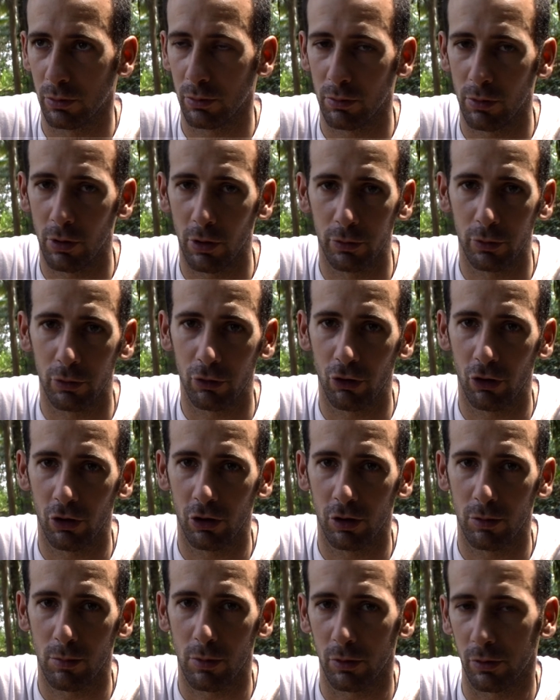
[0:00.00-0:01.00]
to learn a
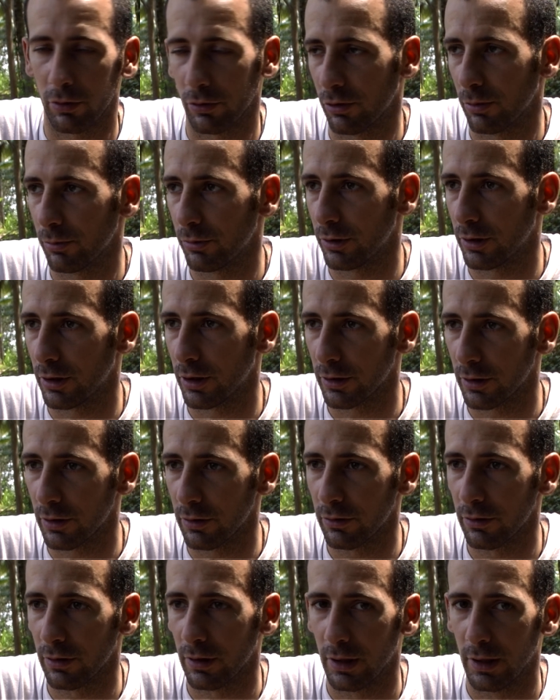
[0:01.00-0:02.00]
job or something like
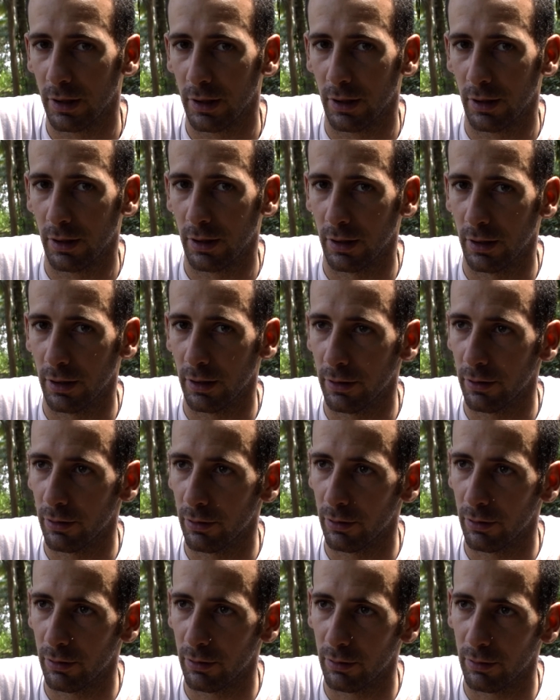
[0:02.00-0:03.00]
this. And
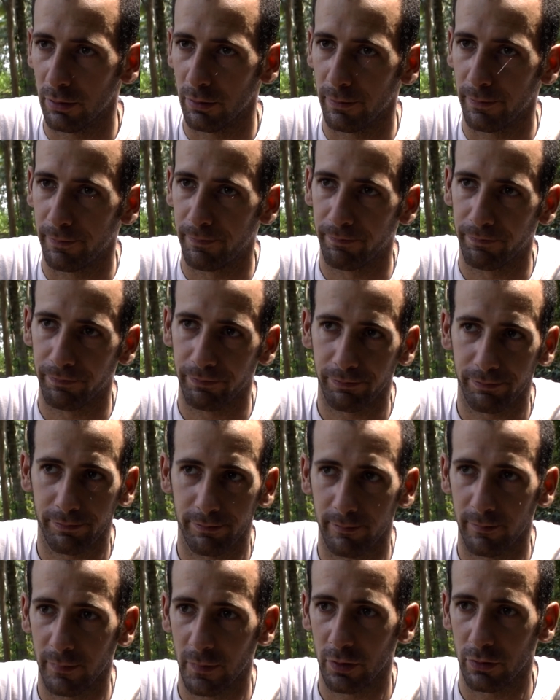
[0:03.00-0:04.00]

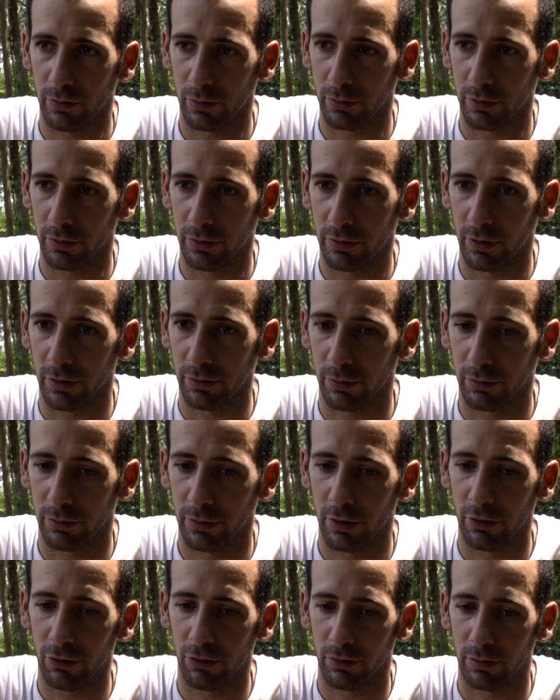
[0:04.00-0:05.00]
so this
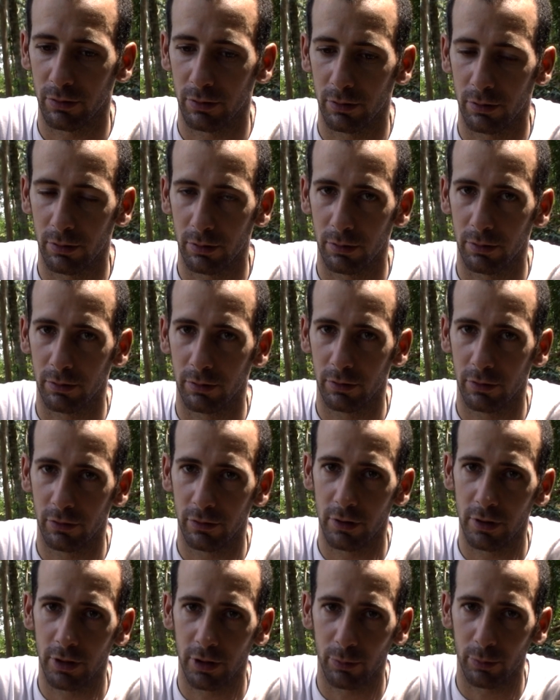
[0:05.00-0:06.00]
association is
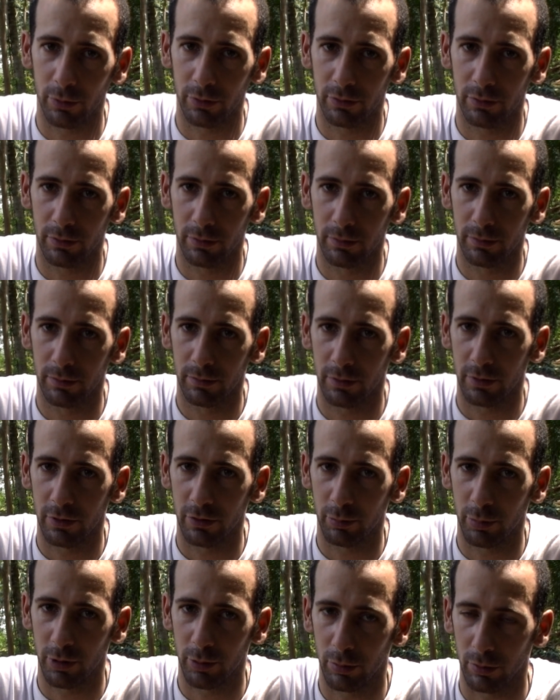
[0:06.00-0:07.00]
dealing with these
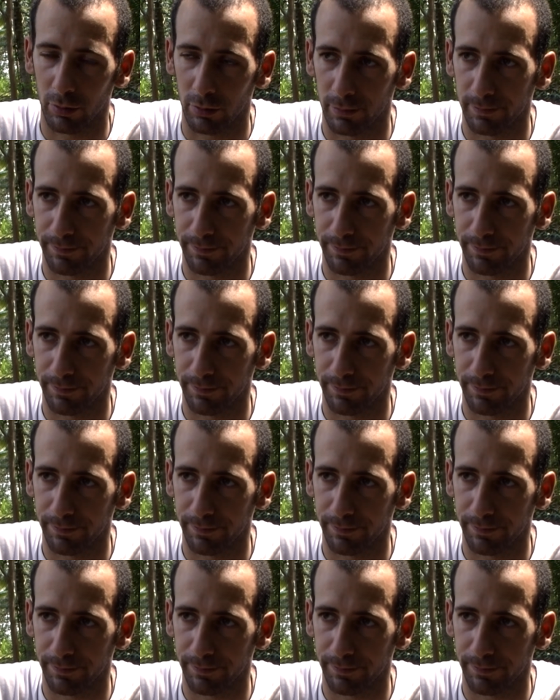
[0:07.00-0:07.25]
people.